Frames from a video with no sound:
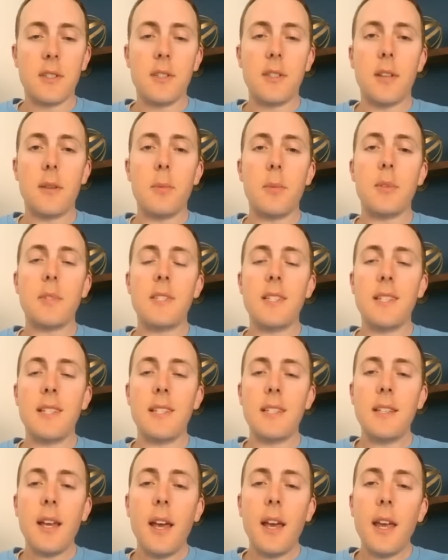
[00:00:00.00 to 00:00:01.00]
then. But
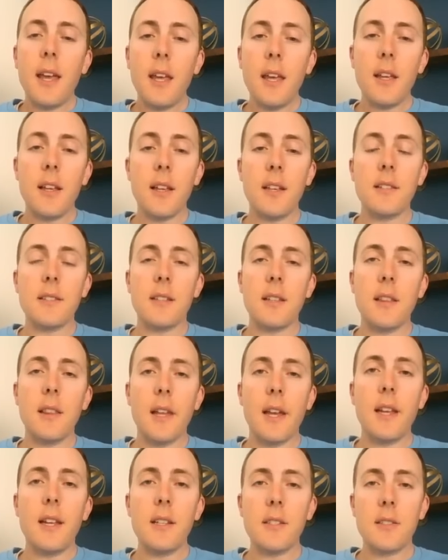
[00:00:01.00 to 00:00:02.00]
today is the
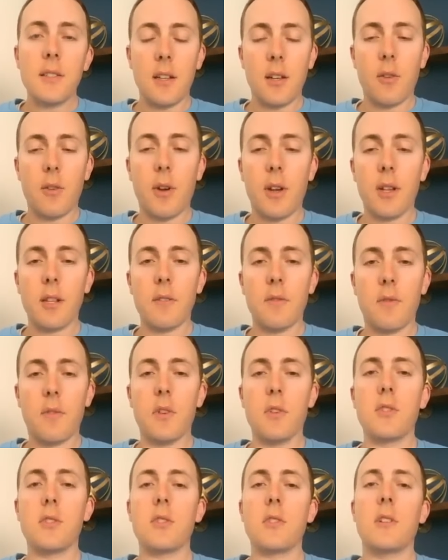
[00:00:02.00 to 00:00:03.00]
latest and greatest
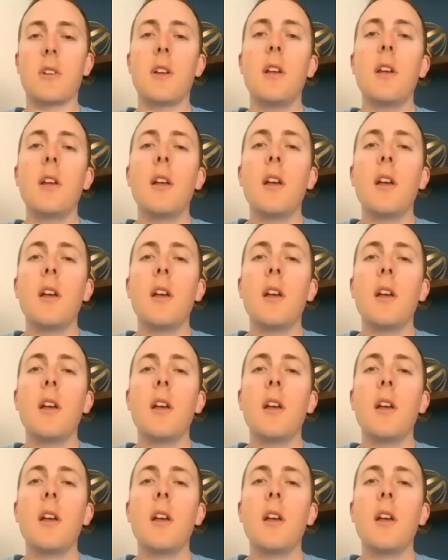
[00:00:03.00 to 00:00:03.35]
version